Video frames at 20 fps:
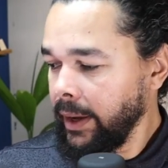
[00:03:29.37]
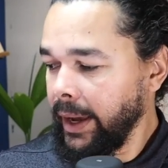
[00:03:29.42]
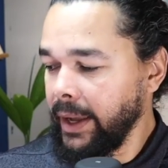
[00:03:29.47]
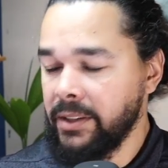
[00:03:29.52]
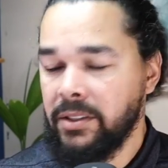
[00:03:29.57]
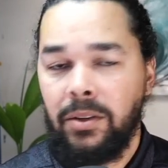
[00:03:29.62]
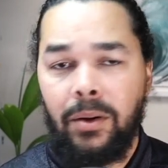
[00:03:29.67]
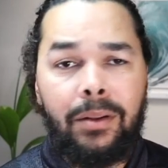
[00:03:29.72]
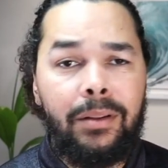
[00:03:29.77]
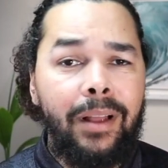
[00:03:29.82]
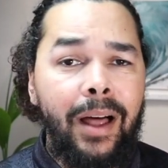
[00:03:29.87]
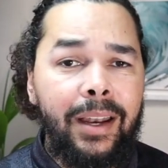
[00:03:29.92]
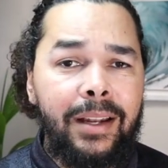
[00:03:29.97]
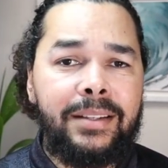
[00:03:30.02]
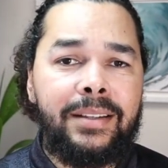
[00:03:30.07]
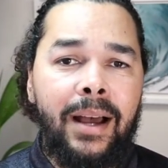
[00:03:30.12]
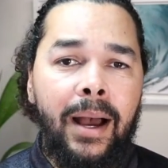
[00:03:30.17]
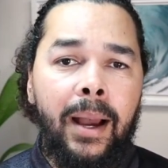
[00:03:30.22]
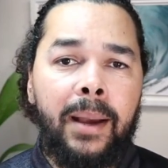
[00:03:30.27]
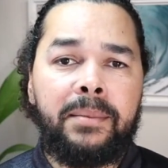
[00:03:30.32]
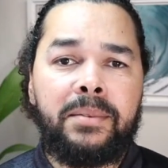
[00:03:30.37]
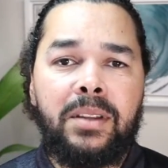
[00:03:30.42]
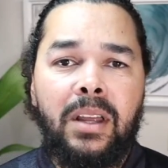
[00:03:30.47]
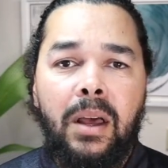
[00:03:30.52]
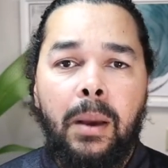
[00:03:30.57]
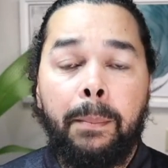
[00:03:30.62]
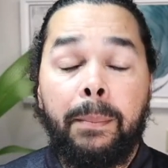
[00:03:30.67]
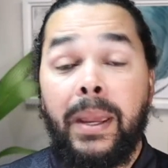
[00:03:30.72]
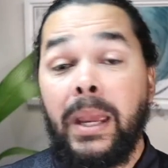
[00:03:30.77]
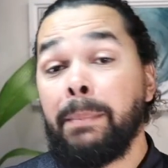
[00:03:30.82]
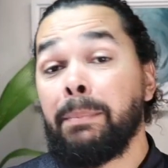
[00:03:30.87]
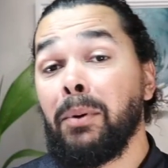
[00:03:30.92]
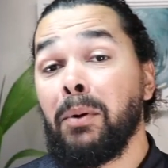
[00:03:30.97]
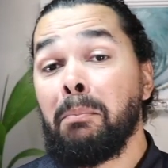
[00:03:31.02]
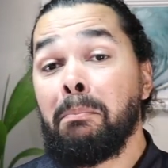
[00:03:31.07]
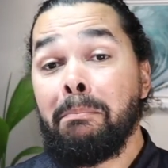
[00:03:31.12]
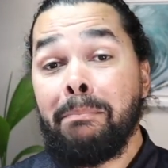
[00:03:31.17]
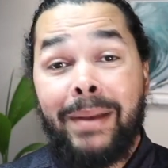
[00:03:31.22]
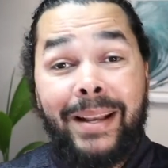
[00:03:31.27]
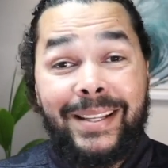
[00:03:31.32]
And so a lot of times people
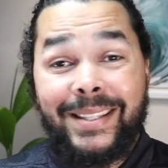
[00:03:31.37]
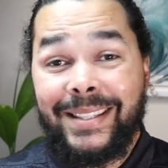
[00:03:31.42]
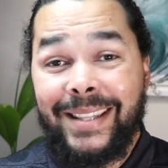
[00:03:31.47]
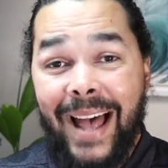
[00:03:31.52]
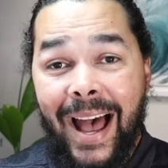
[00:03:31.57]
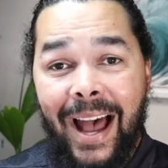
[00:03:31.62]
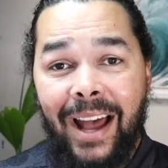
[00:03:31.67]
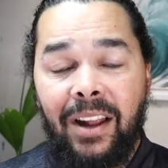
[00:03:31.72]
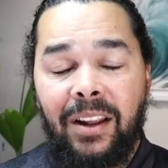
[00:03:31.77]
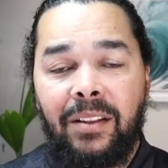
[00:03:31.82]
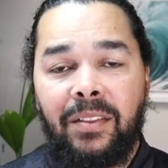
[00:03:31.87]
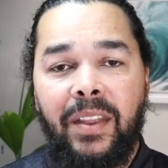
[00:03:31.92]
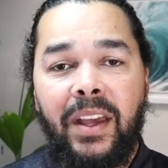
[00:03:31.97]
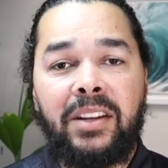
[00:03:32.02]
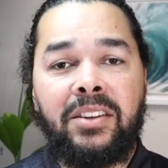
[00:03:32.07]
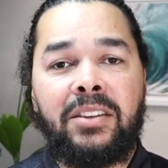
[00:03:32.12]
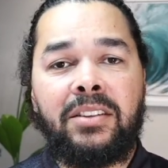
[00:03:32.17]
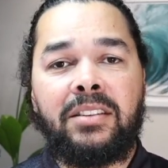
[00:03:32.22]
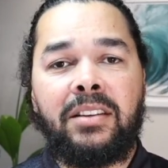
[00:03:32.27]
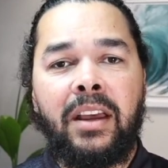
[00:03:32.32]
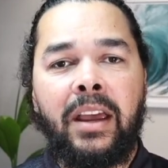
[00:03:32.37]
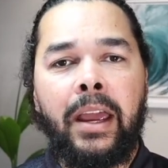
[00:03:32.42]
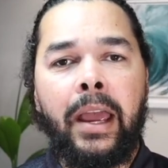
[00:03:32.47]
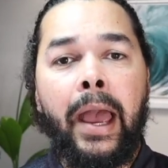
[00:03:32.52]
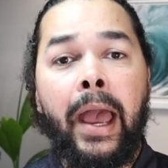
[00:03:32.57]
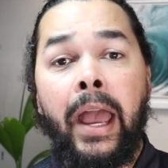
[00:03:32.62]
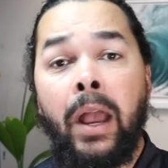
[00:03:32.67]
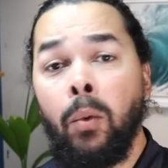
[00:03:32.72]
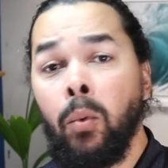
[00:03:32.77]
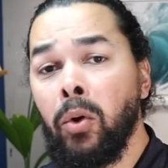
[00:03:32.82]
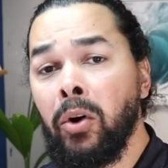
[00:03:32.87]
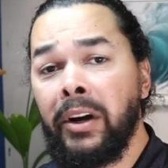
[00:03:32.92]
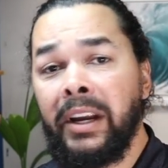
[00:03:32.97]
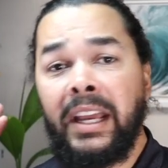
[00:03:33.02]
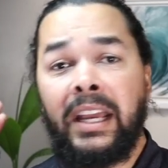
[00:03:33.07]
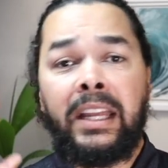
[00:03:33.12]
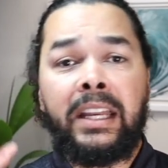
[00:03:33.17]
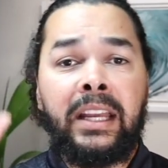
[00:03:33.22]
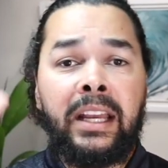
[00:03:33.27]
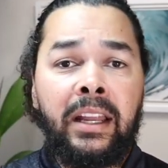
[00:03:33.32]
miss that. They just say, hey, we're a
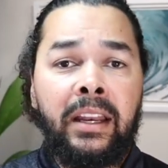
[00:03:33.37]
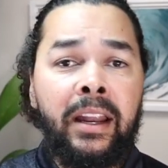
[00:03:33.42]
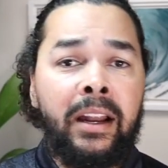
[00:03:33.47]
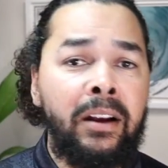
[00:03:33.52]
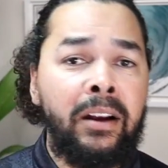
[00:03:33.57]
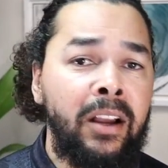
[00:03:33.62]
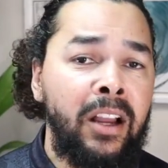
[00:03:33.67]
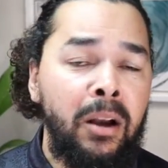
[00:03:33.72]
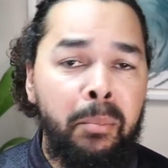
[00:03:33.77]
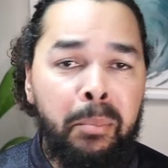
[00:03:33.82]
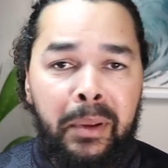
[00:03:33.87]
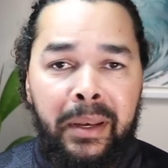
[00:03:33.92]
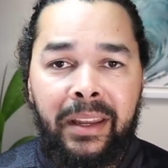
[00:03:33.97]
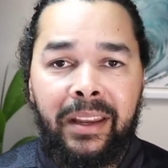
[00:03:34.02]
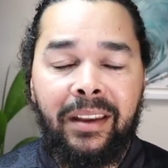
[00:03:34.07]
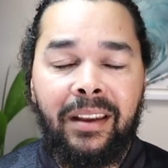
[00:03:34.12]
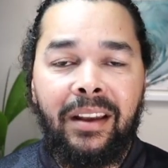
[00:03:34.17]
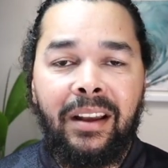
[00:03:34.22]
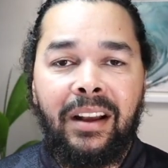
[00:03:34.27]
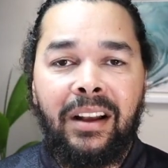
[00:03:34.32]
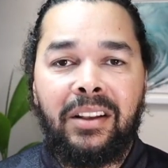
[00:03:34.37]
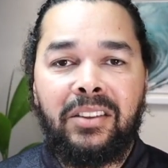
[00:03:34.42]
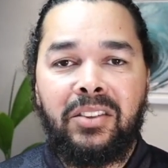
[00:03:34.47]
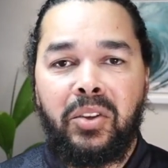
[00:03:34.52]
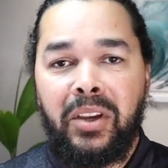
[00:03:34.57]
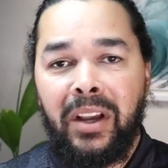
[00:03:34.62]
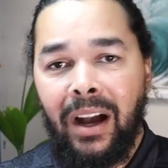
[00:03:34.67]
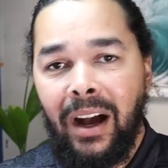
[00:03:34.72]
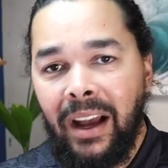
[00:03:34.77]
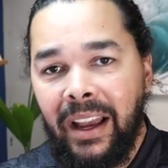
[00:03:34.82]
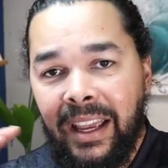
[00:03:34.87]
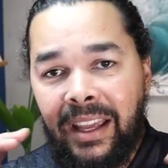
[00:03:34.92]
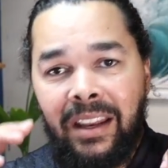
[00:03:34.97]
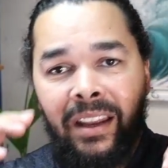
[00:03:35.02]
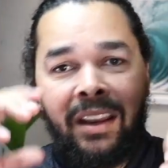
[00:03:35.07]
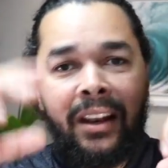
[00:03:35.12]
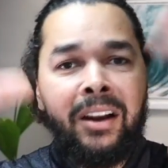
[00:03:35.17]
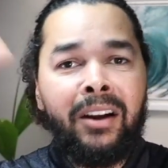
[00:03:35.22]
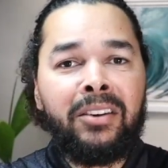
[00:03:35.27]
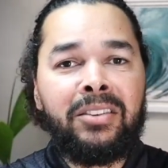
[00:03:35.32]
heating and air company. So you got
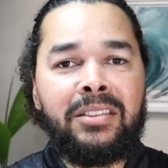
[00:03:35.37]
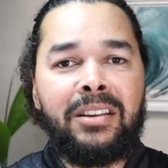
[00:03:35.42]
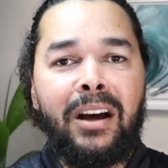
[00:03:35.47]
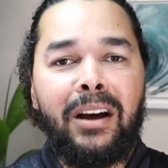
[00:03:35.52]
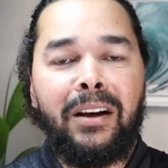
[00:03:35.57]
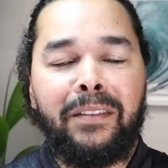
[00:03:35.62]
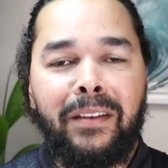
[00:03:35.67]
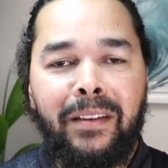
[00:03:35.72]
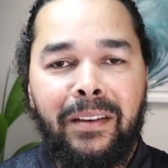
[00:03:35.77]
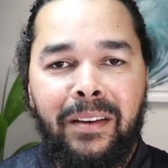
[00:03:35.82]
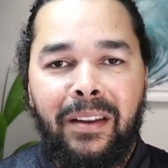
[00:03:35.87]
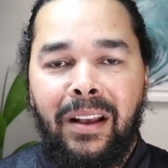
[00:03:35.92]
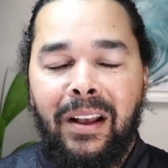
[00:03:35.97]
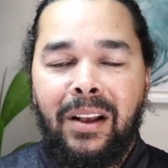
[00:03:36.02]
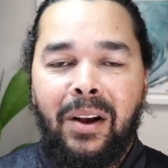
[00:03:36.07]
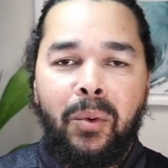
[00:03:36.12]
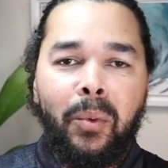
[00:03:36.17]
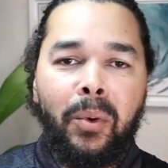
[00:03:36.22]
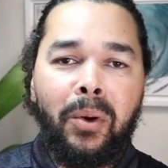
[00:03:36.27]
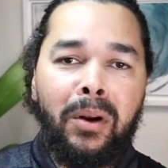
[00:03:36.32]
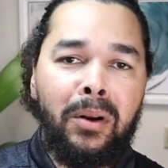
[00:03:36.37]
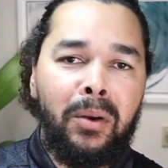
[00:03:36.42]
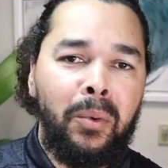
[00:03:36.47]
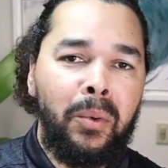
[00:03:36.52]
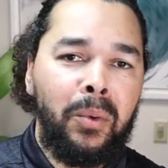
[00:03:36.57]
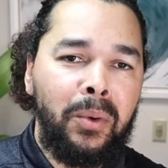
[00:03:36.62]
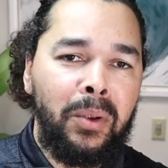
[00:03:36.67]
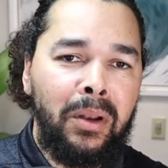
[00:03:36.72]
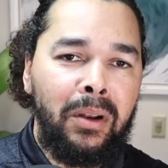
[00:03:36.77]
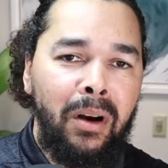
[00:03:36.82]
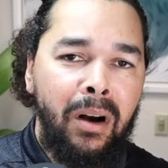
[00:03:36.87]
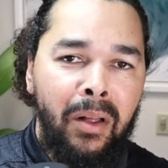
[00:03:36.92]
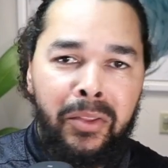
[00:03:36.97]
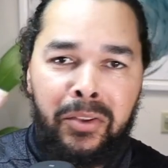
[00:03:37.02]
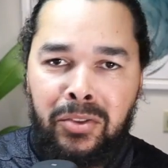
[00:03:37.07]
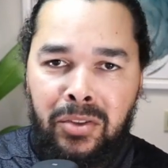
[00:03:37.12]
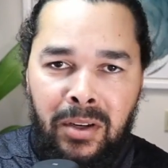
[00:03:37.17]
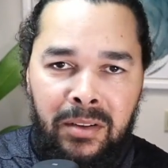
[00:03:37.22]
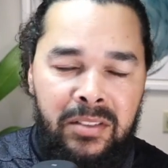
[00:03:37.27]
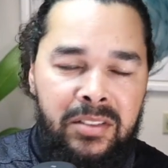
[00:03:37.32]
heating and air stuff, and we're you know, all the
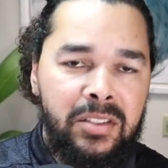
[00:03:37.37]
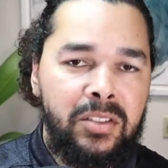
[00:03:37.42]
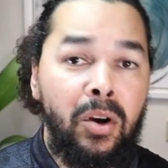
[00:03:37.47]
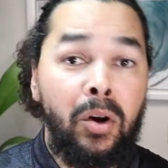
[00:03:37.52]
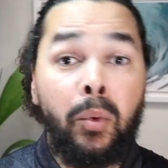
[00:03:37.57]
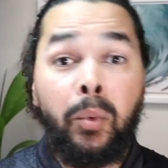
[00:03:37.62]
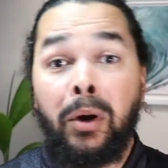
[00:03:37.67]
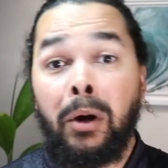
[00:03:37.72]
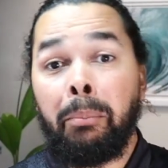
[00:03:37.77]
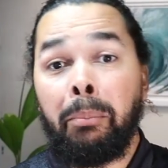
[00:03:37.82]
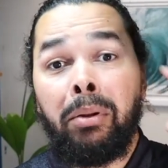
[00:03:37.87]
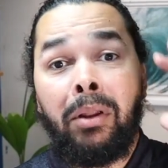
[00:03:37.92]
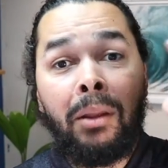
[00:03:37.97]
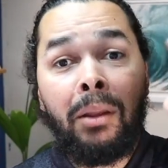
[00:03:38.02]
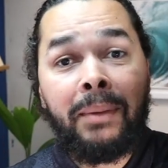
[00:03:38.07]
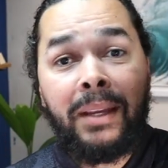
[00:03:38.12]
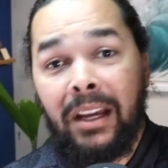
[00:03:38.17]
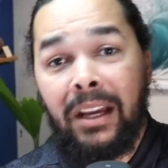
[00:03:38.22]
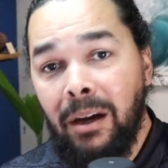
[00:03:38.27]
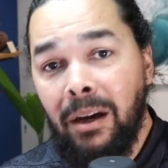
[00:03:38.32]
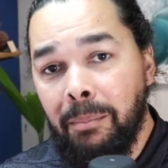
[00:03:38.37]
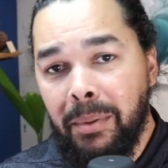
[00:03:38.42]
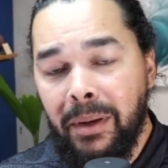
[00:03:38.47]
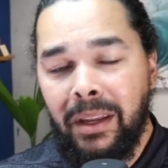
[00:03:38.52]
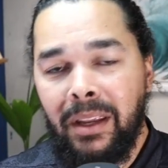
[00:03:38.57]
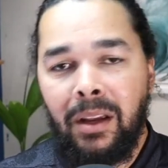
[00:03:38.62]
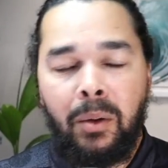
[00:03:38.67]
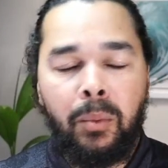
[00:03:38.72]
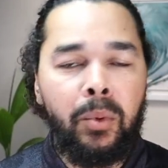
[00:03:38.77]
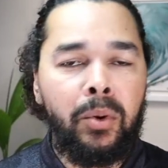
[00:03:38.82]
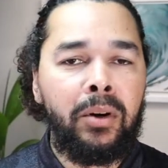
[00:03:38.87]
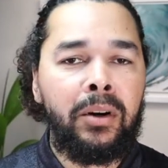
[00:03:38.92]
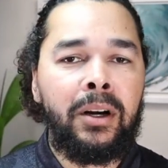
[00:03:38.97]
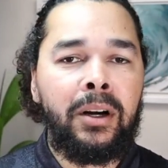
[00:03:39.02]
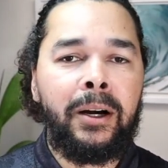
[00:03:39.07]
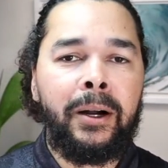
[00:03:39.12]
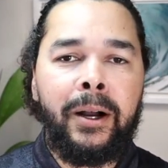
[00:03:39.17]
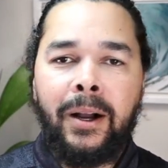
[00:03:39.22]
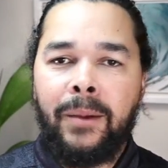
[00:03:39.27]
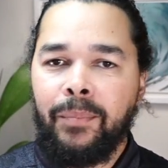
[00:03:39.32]
services, or we're a plumbing company, or we're
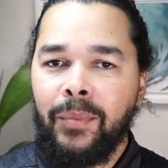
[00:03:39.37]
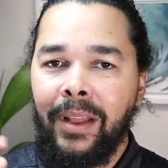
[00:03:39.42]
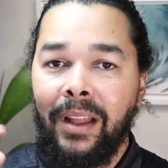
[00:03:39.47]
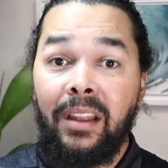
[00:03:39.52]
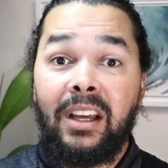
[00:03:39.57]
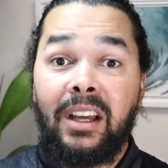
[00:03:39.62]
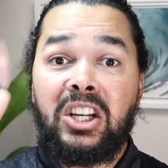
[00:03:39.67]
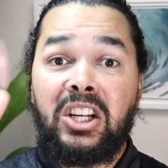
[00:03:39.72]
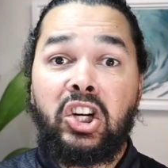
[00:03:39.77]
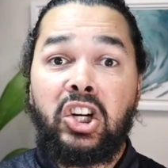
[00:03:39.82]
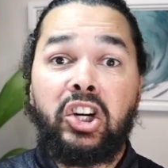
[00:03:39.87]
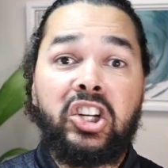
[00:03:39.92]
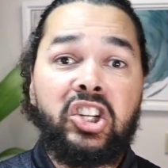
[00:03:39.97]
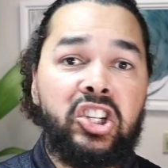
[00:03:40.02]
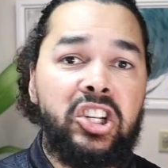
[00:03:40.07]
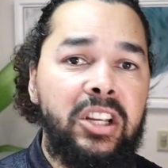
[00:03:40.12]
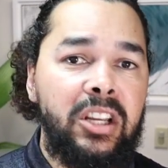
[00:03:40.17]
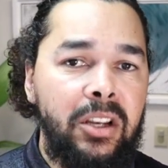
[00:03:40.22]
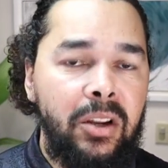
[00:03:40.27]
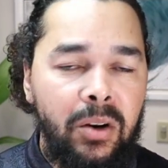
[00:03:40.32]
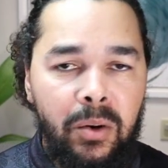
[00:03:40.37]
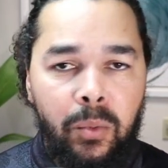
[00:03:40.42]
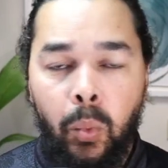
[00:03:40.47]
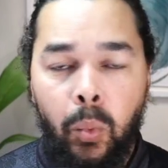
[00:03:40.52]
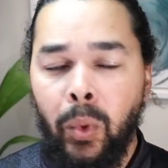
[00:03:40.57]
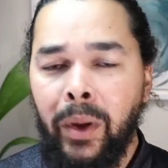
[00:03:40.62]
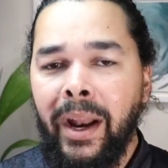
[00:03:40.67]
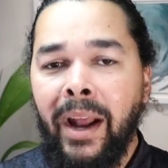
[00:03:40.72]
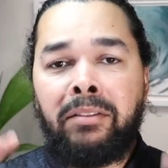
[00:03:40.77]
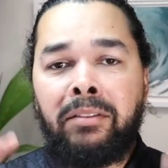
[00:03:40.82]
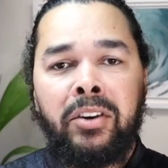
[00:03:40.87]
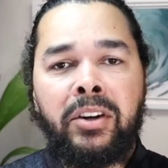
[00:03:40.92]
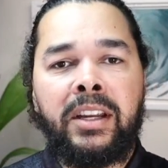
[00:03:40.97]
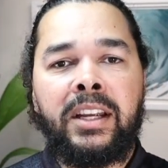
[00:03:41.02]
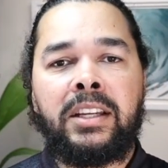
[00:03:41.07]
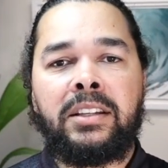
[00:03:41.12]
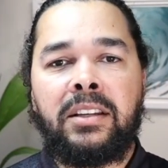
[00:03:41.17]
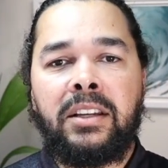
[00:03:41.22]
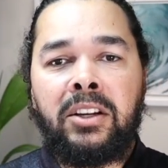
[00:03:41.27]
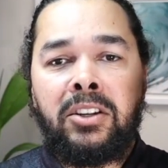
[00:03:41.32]
a electrician, or whatever it
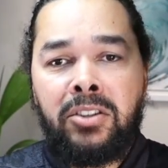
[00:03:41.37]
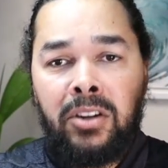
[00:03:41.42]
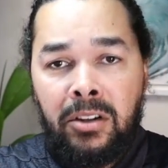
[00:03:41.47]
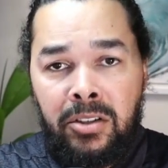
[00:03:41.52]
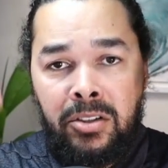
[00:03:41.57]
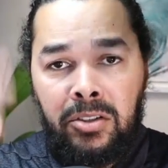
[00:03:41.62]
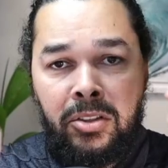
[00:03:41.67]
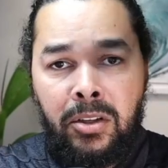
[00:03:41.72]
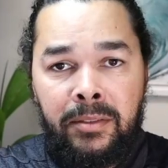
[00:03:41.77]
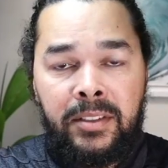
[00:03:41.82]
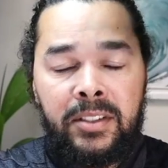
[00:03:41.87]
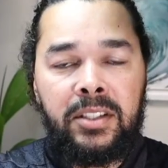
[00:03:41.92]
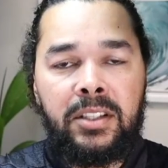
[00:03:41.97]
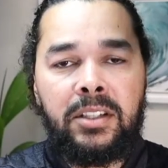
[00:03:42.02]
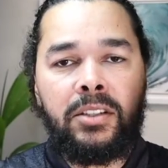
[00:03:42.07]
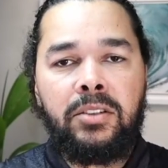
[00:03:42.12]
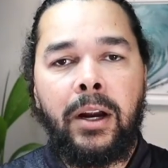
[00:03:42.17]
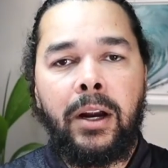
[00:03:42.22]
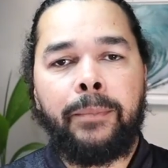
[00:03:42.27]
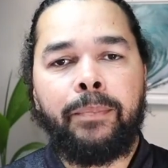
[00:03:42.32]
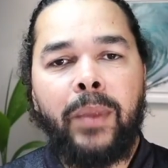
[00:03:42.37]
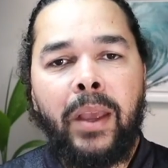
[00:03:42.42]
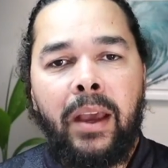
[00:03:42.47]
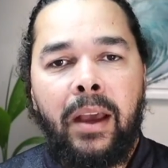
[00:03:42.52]
is. And here's our services, right?